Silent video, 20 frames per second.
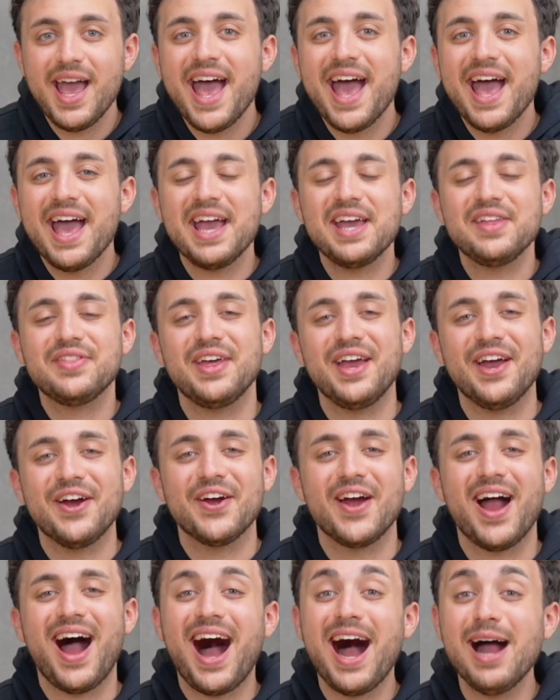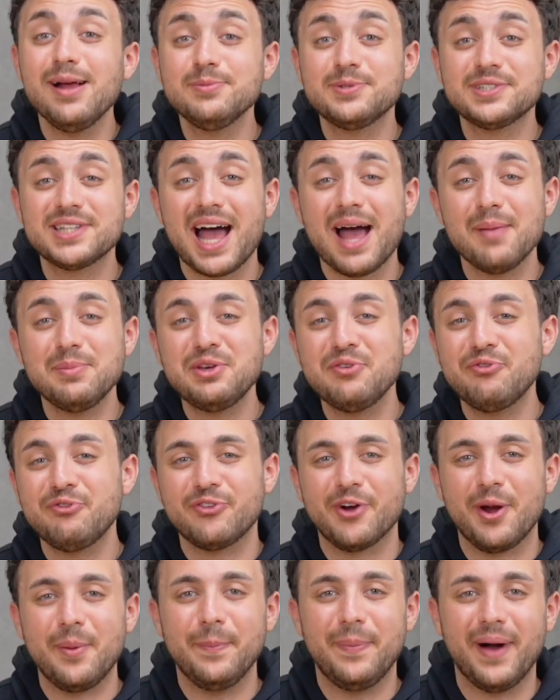Hey there, I'm Sammy
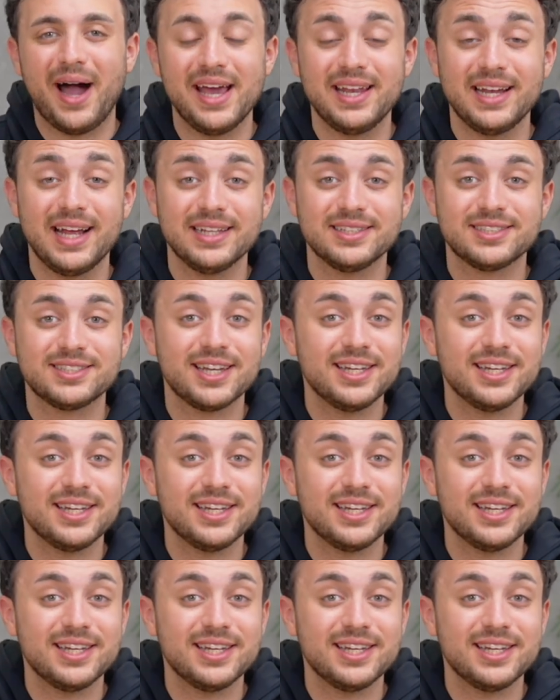from Binance,